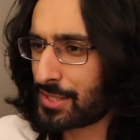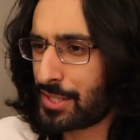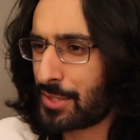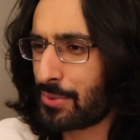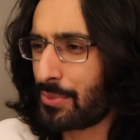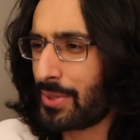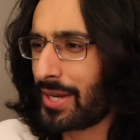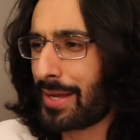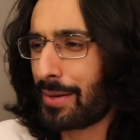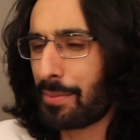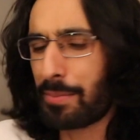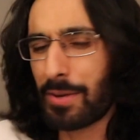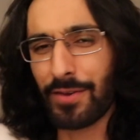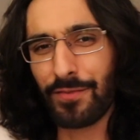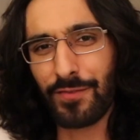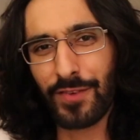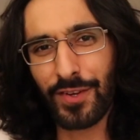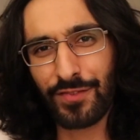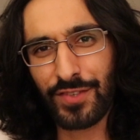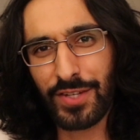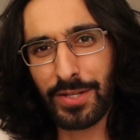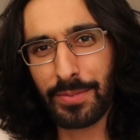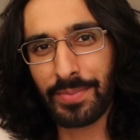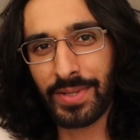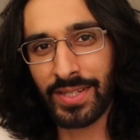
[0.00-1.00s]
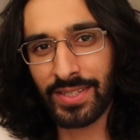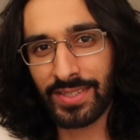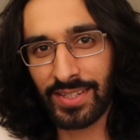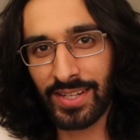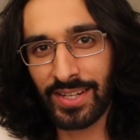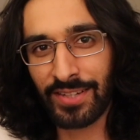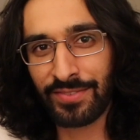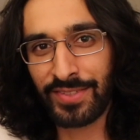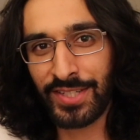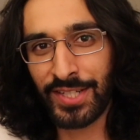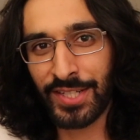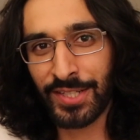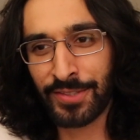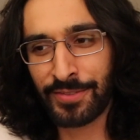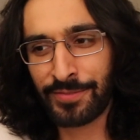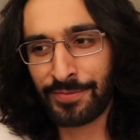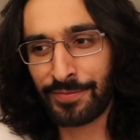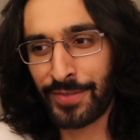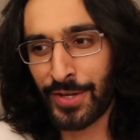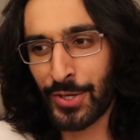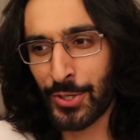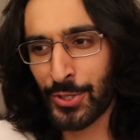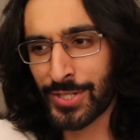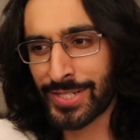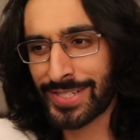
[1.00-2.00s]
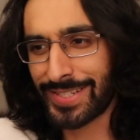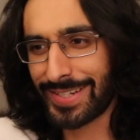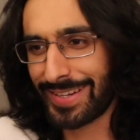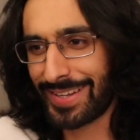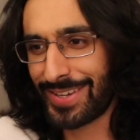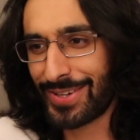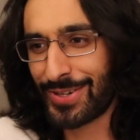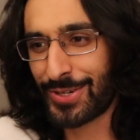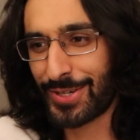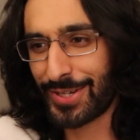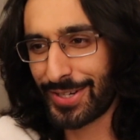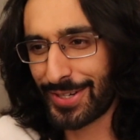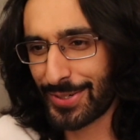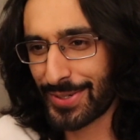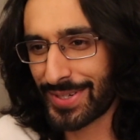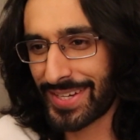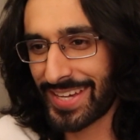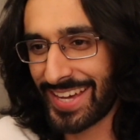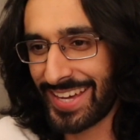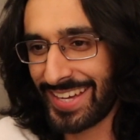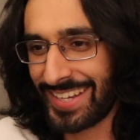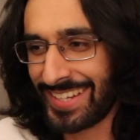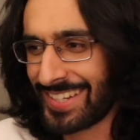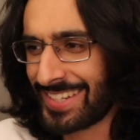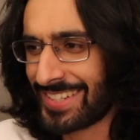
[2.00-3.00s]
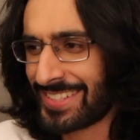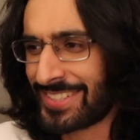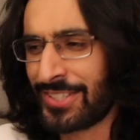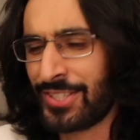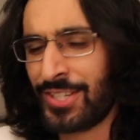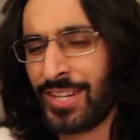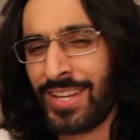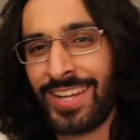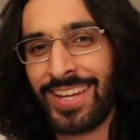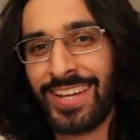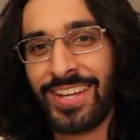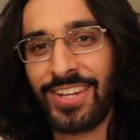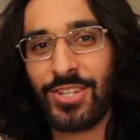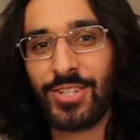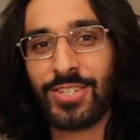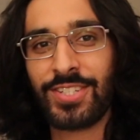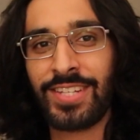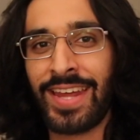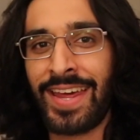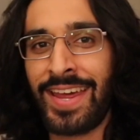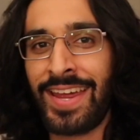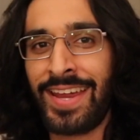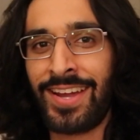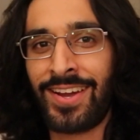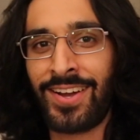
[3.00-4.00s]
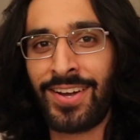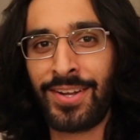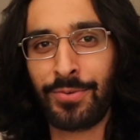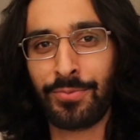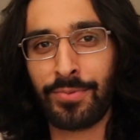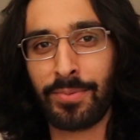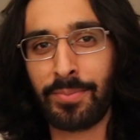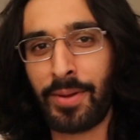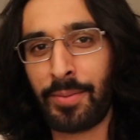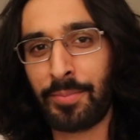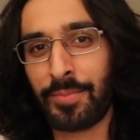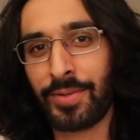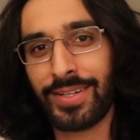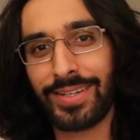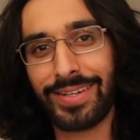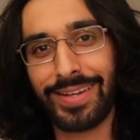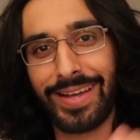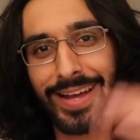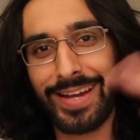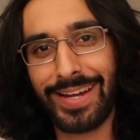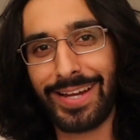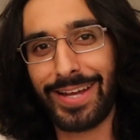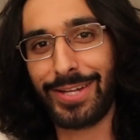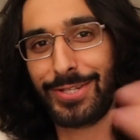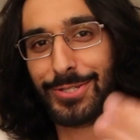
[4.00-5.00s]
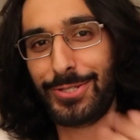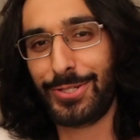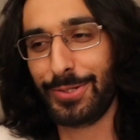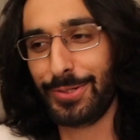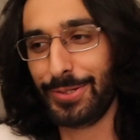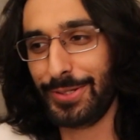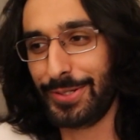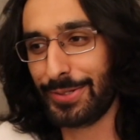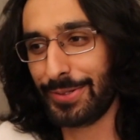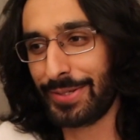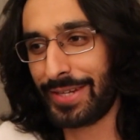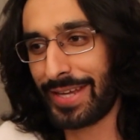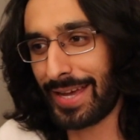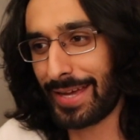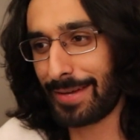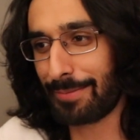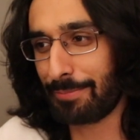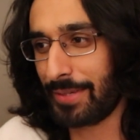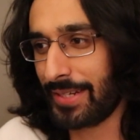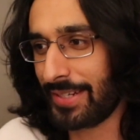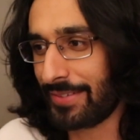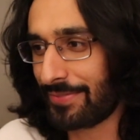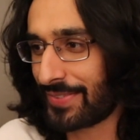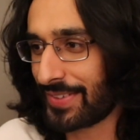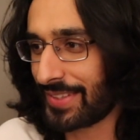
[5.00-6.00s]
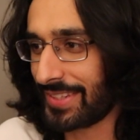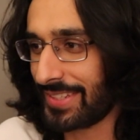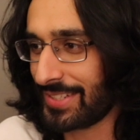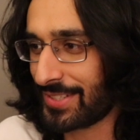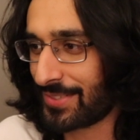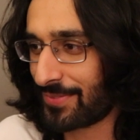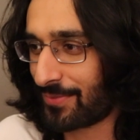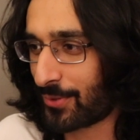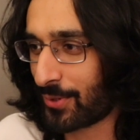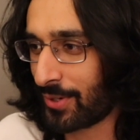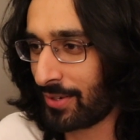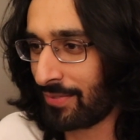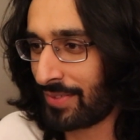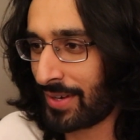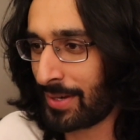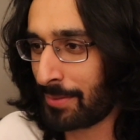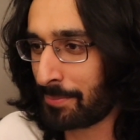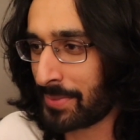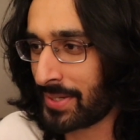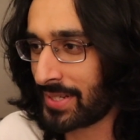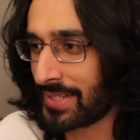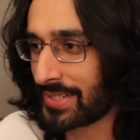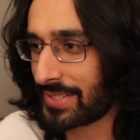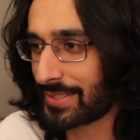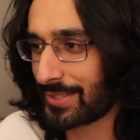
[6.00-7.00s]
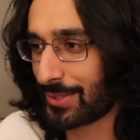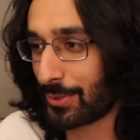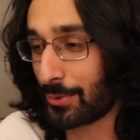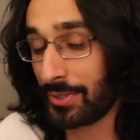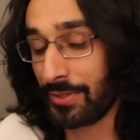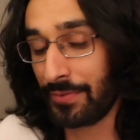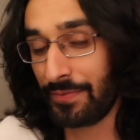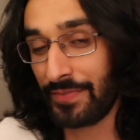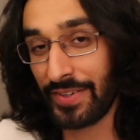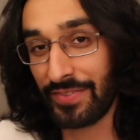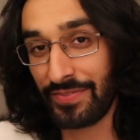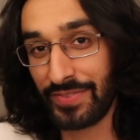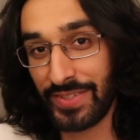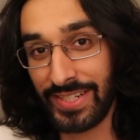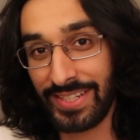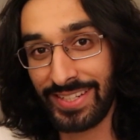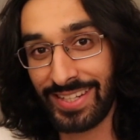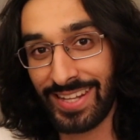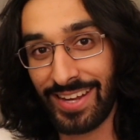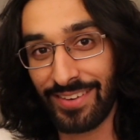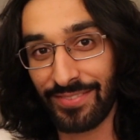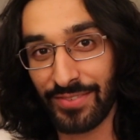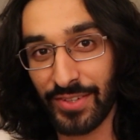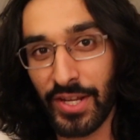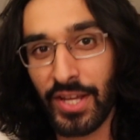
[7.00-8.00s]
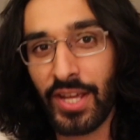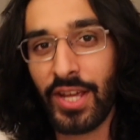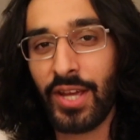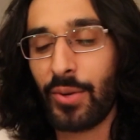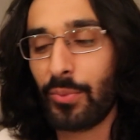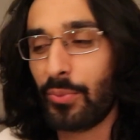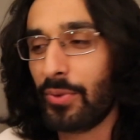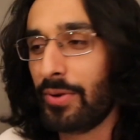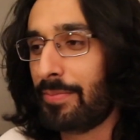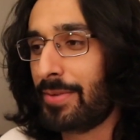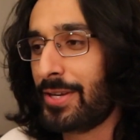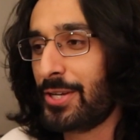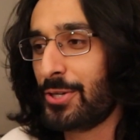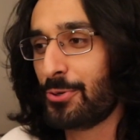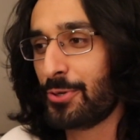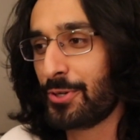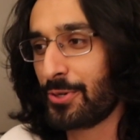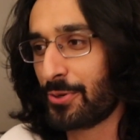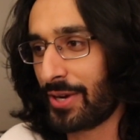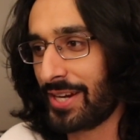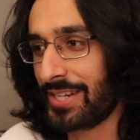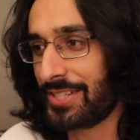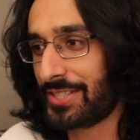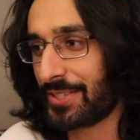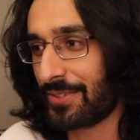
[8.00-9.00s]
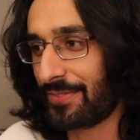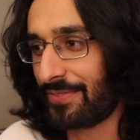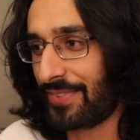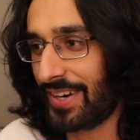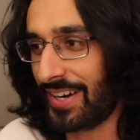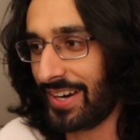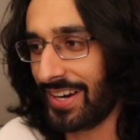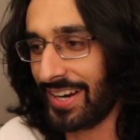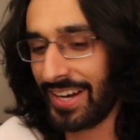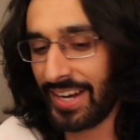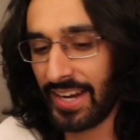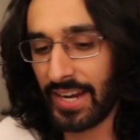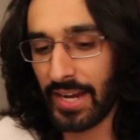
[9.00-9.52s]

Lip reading: We got about 15 minutes left here, folks. Oh, okay, so just hang on. Remember, I got you, you got me for these 45 minutes. Only 15 left. We've been doing great so far.